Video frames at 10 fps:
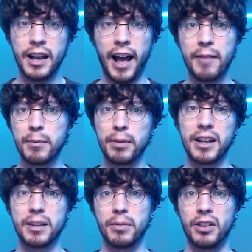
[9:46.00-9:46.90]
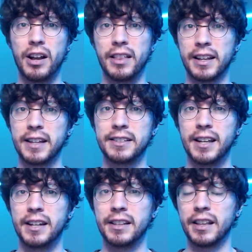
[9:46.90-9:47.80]
I've been playing him a lot, like I
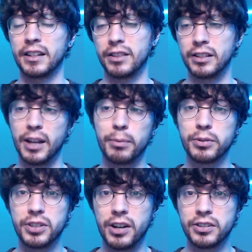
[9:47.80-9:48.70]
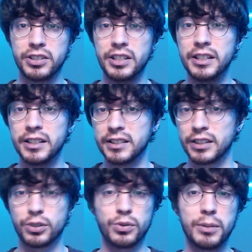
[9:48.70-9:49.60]
said, and like the double Shang-Chi is
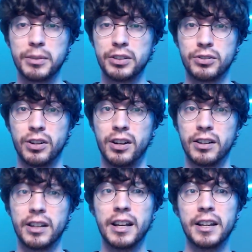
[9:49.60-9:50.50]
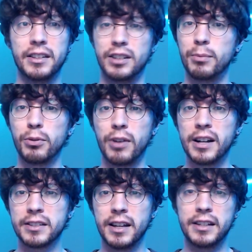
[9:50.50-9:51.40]
extremely strong. The double
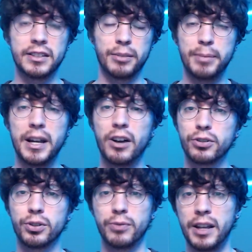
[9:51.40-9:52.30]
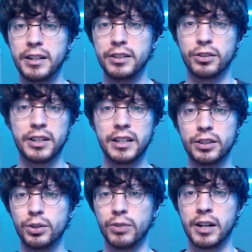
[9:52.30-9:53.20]
Rock Slide is a bit underrated. You're getting
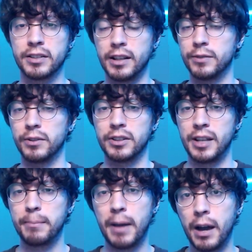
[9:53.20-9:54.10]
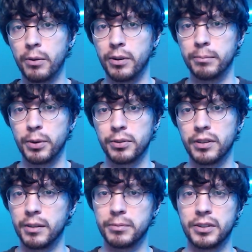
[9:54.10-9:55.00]
2 Rock Slides for the same power on both of
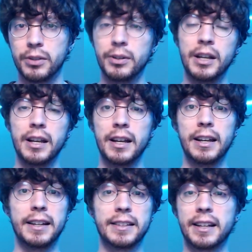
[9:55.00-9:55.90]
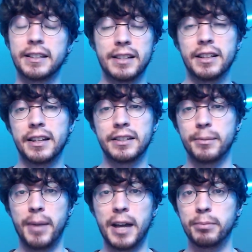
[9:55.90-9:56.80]
them, so it's not like it's a
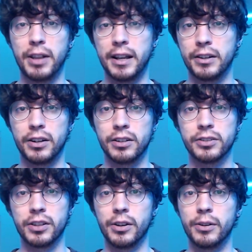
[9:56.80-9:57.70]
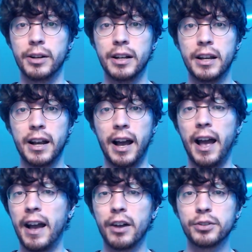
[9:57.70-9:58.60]
bad play at all. So
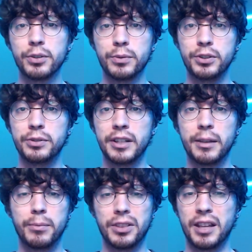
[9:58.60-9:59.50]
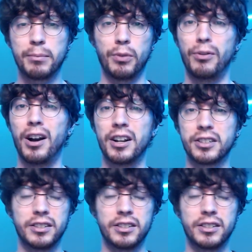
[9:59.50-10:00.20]
I also was using him with like Mirage.